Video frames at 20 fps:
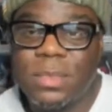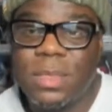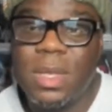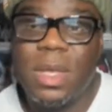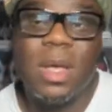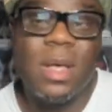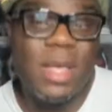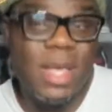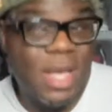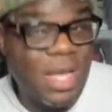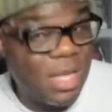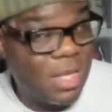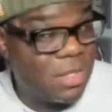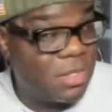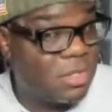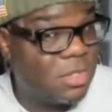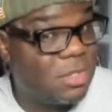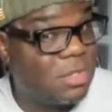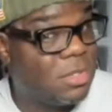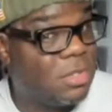Oh yeah.
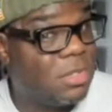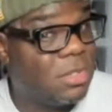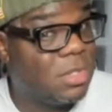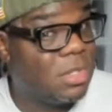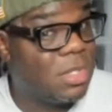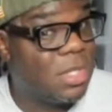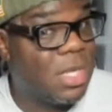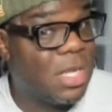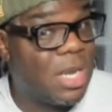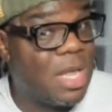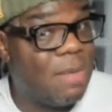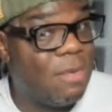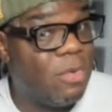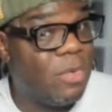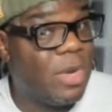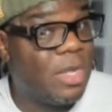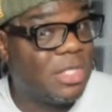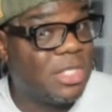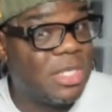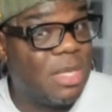Kalama,
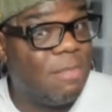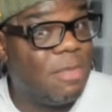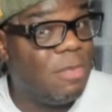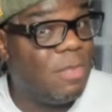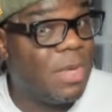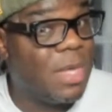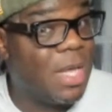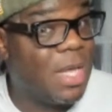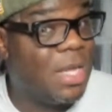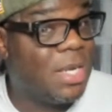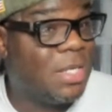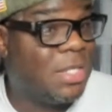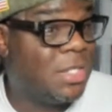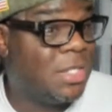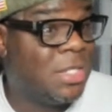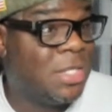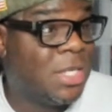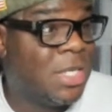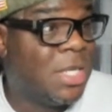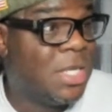what up? Some people can't
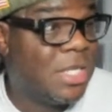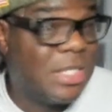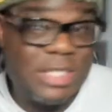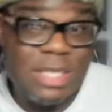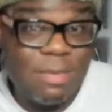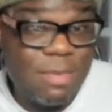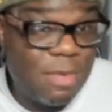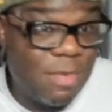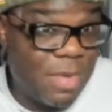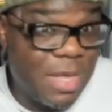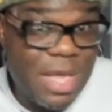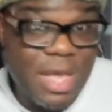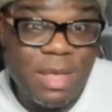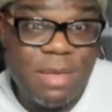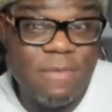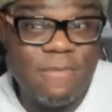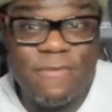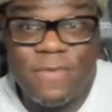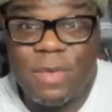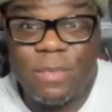some people can't
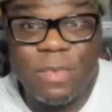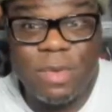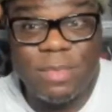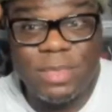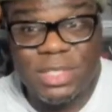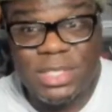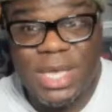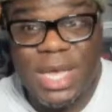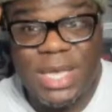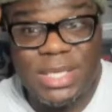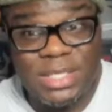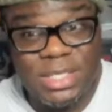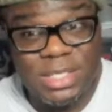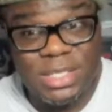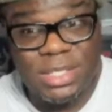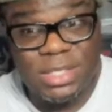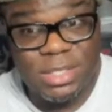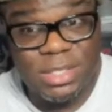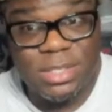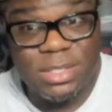even fit women's
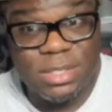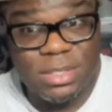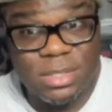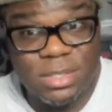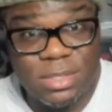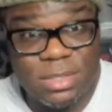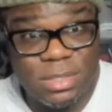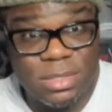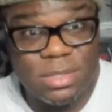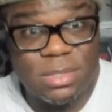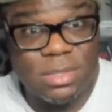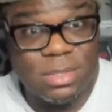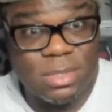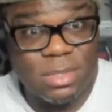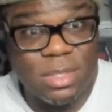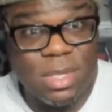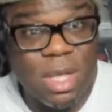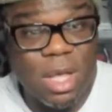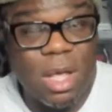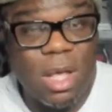sizes.
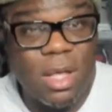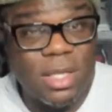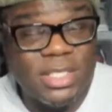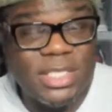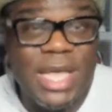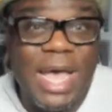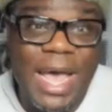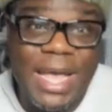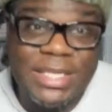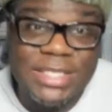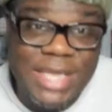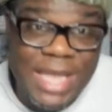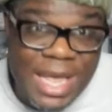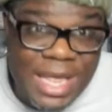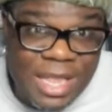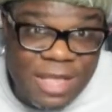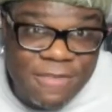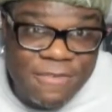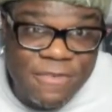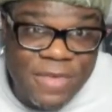All
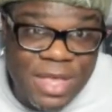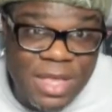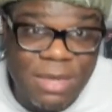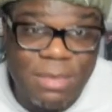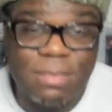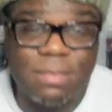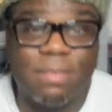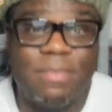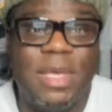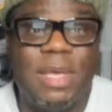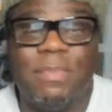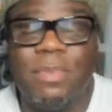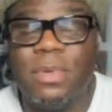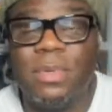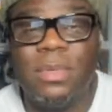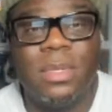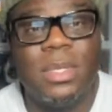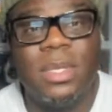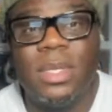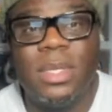titanic feet
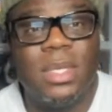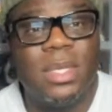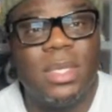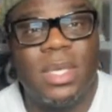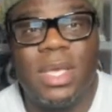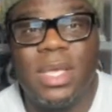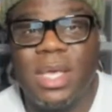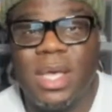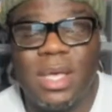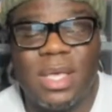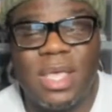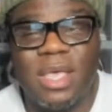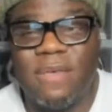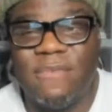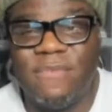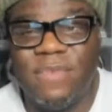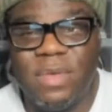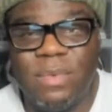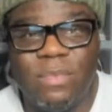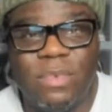people, yeah, y'all
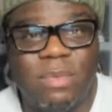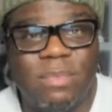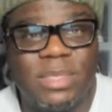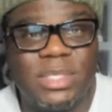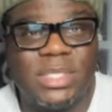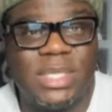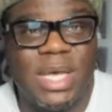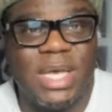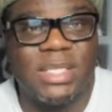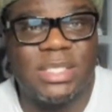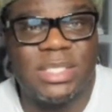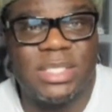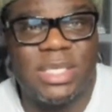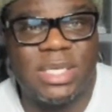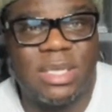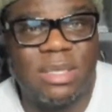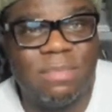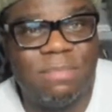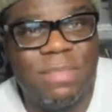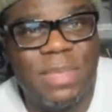can't fit women's sizes
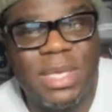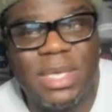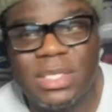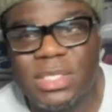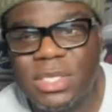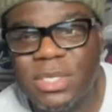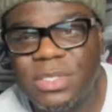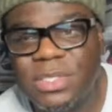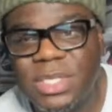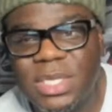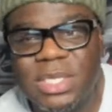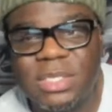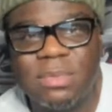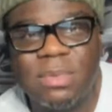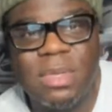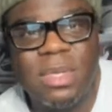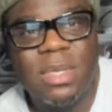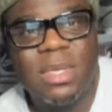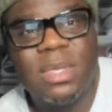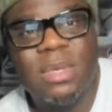because big is usually
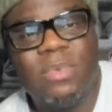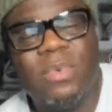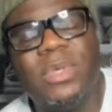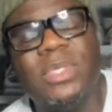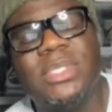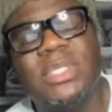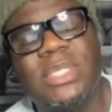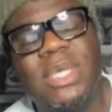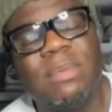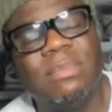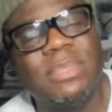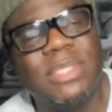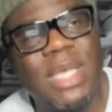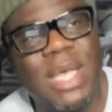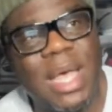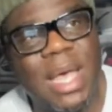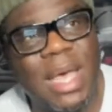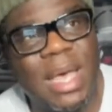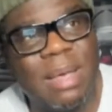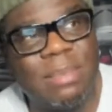well
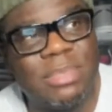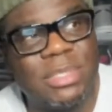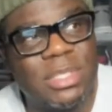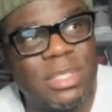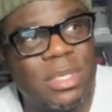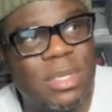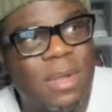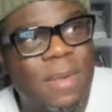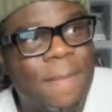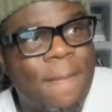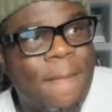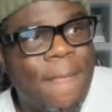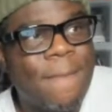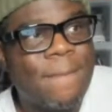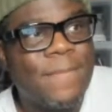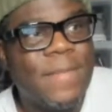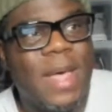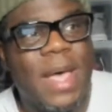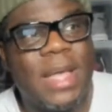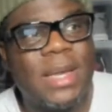sometimes
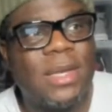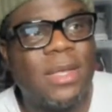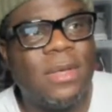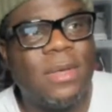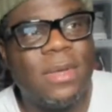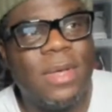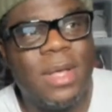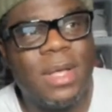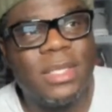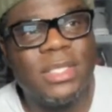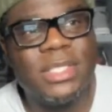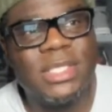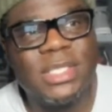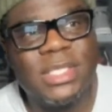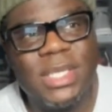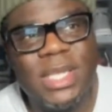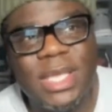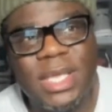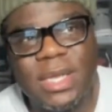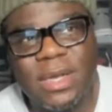I know on
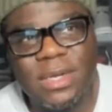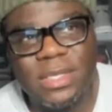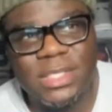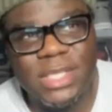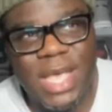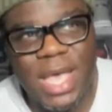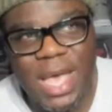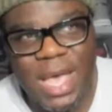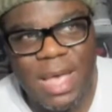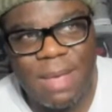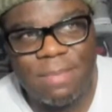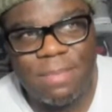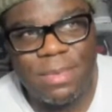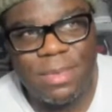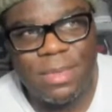sneakers app